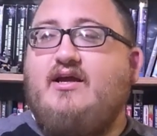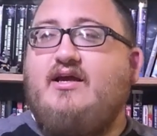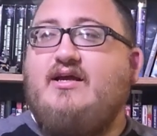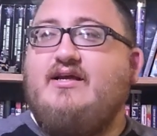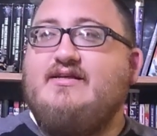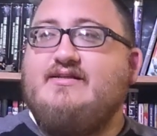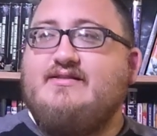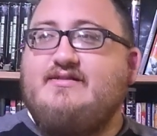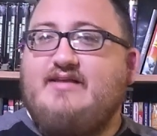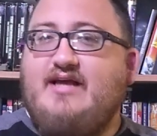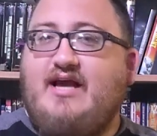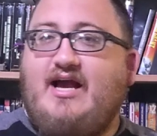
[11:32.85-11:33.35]

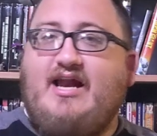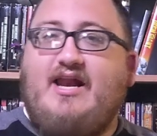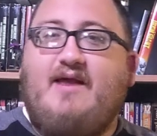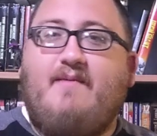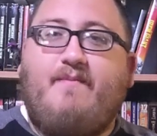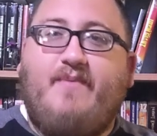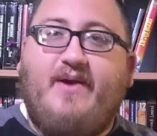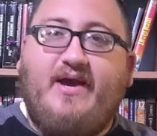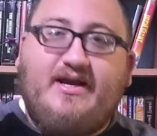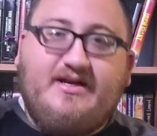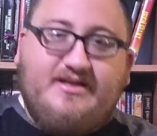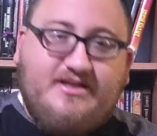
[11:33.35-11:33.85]
is that
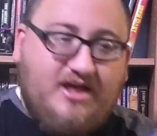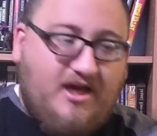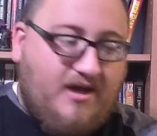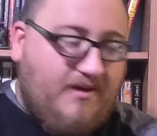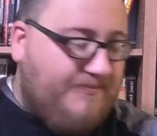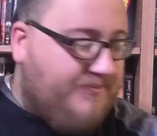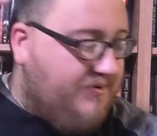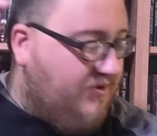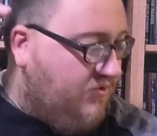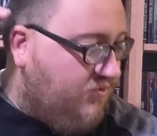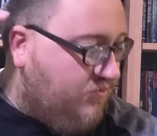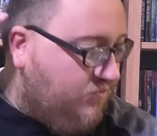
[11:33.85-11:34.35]
it picked
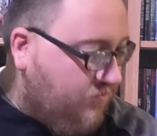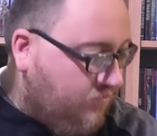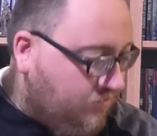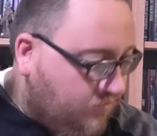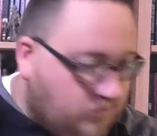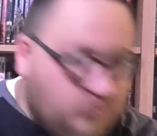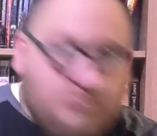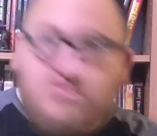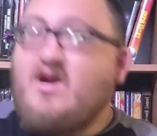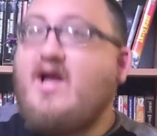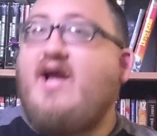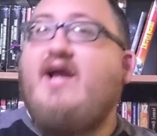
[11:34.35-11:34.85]
up
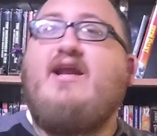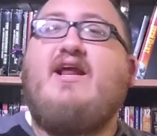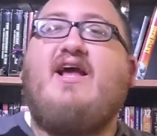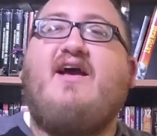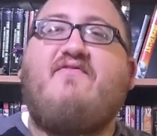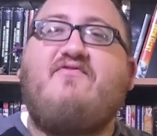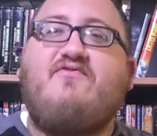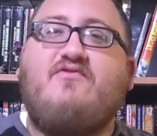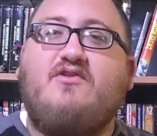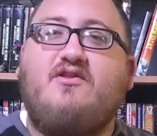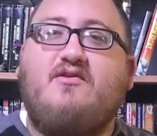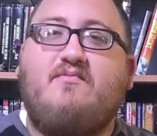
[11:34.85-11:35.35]
right
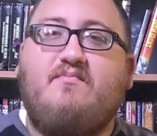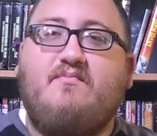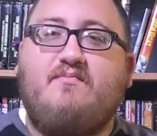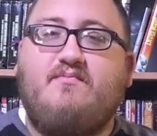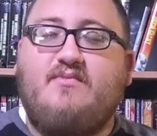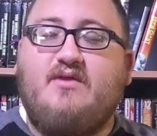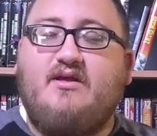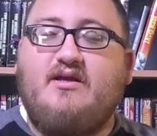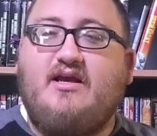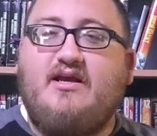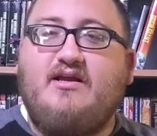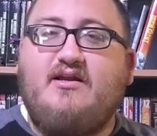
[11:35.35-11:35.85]
after
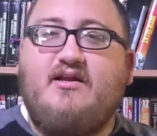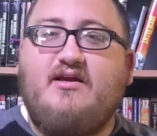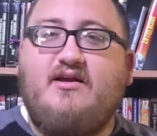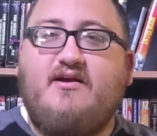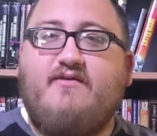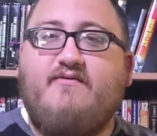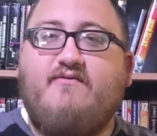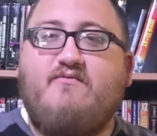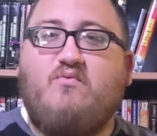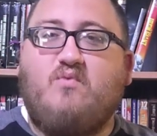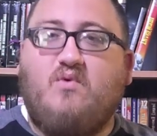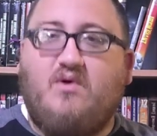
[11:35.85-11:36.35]
the ending
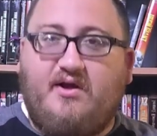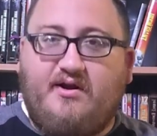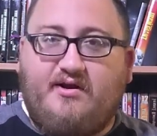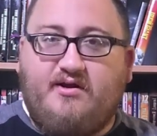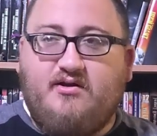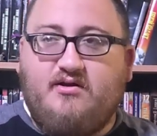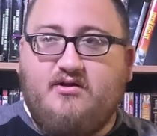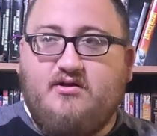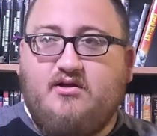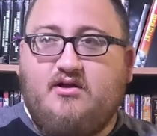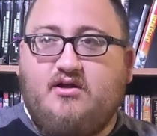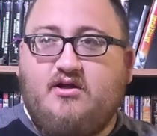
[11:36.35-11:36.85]
of 1.
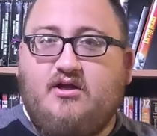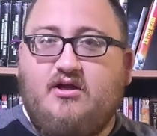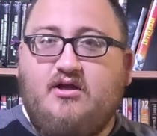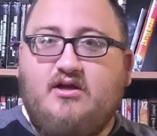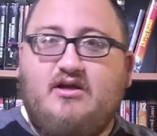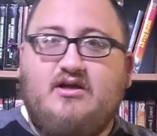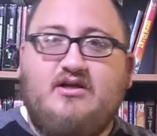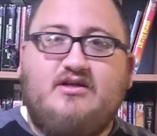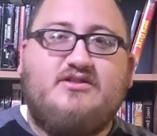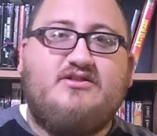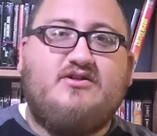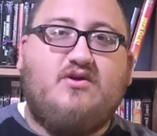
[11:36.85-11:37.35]

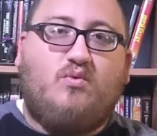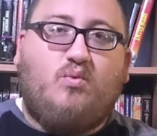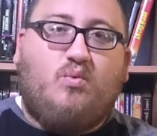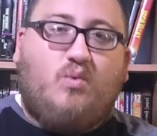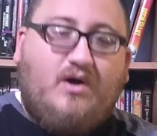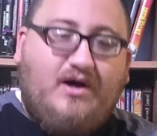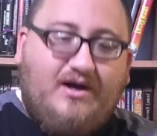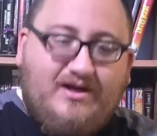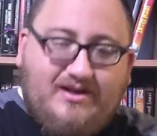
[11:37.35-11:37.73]
So